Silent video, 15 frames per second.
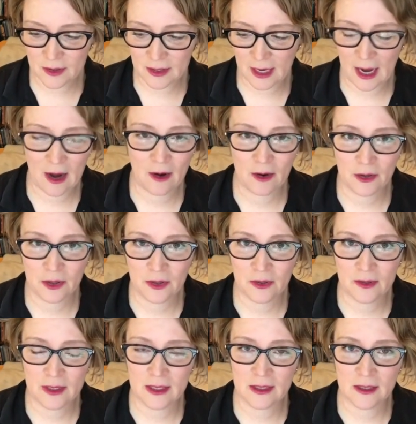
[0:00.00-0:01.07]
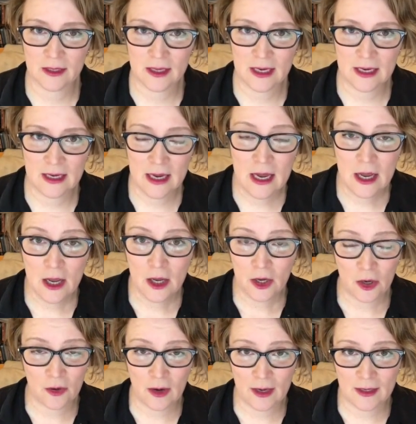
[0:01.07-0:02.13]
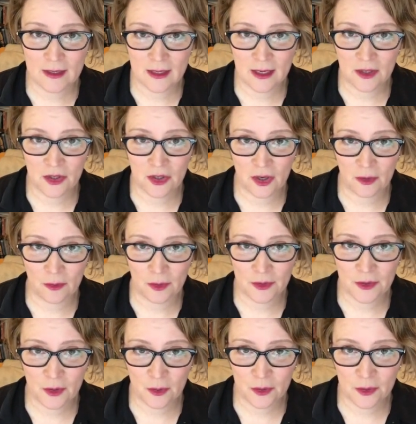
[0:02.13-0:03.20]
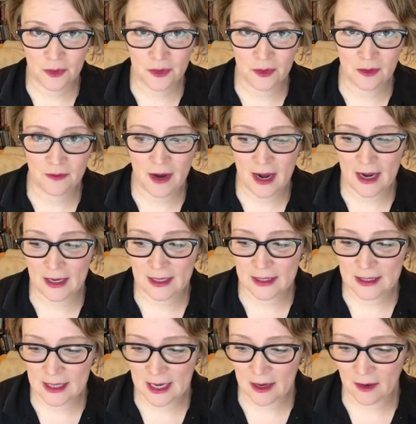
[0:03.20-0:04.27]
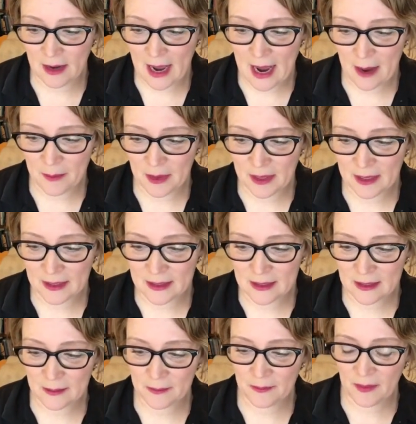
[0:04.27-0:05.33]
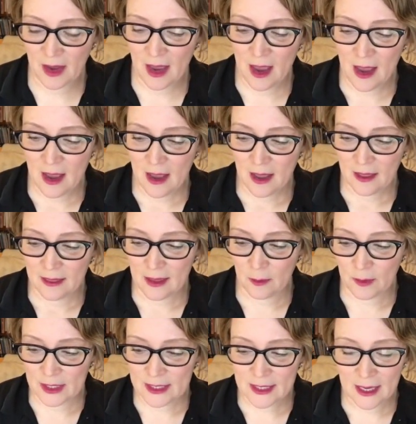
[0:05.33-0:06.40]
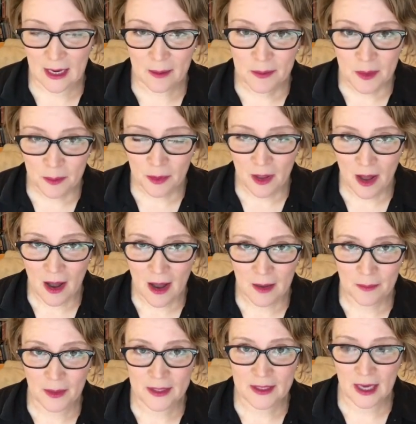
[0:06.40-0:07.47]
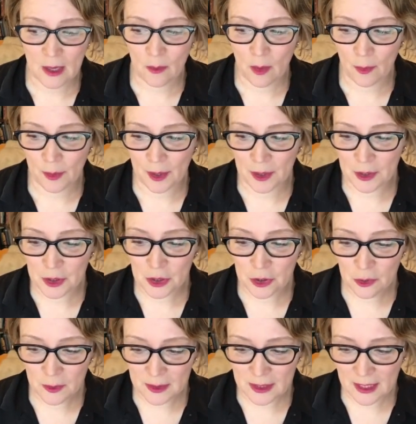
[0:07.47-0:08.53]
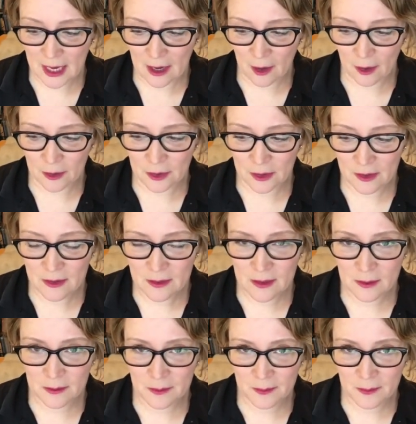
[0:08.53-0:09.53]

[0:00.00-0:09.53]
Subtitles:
The characters is the United States General Social Survey and its data on happiness. Then we set up the plot by saying what we're going to do with the characters.